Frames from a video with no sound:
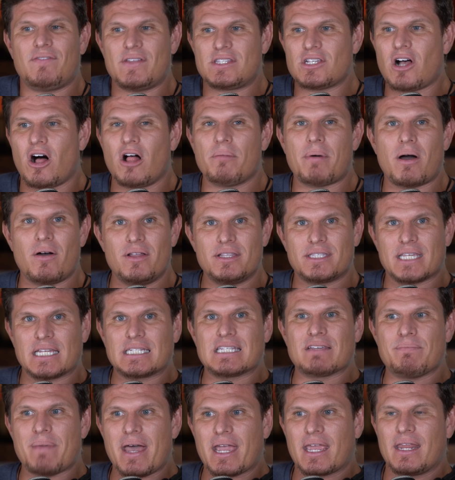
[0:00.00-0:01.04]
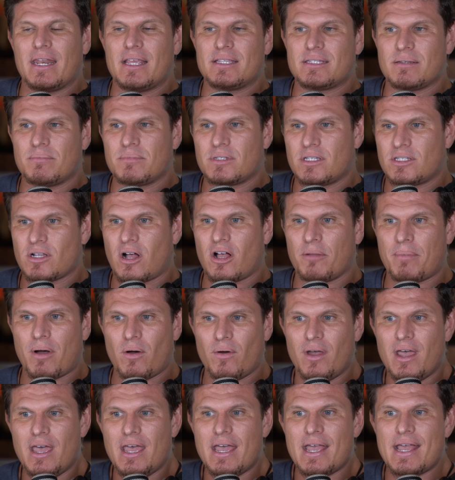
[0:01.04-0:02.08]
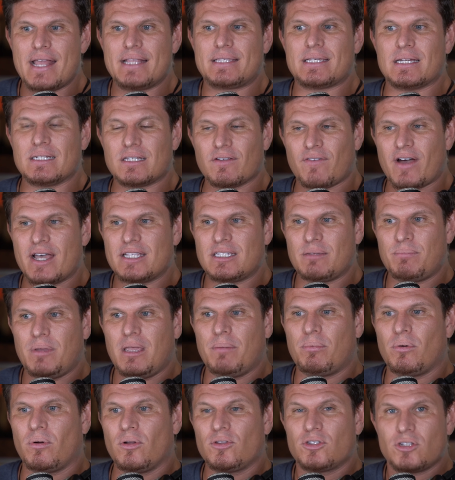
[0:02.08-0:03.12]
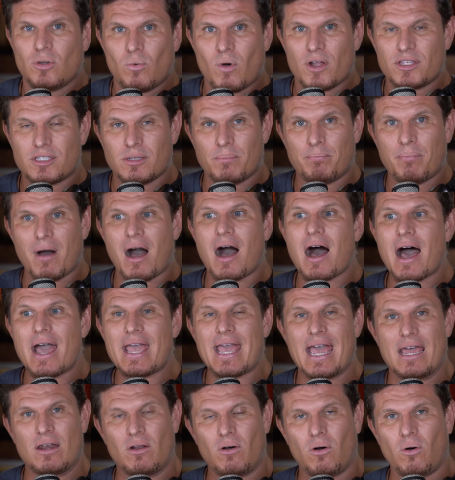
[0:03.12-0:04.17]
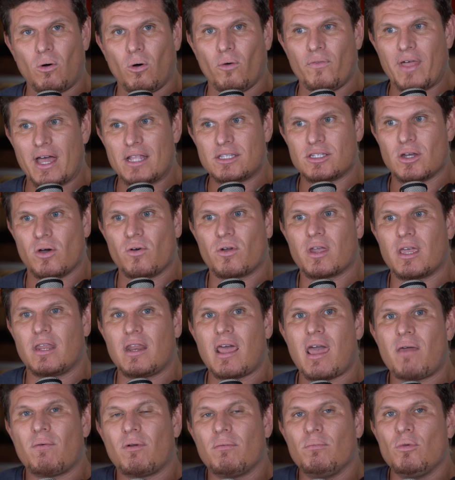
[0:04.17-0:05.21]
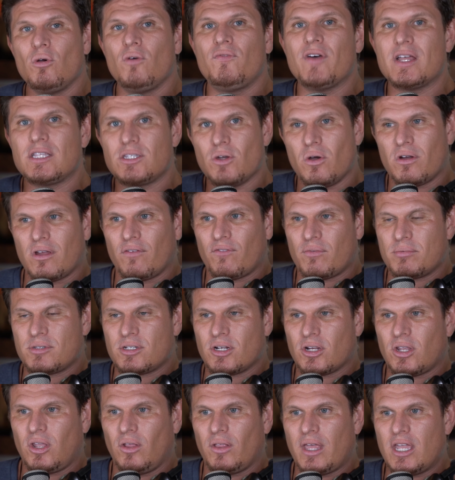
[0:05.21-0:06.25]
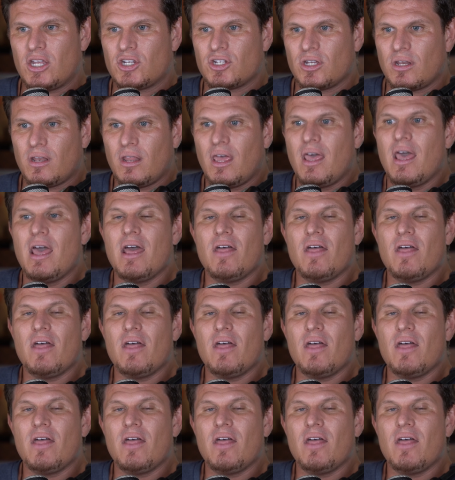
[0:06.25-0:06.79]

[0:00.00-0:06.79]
It's all about incentive mechanisms. It's all about incentivizing people to want to buy and hold that token and remove that token from circulation.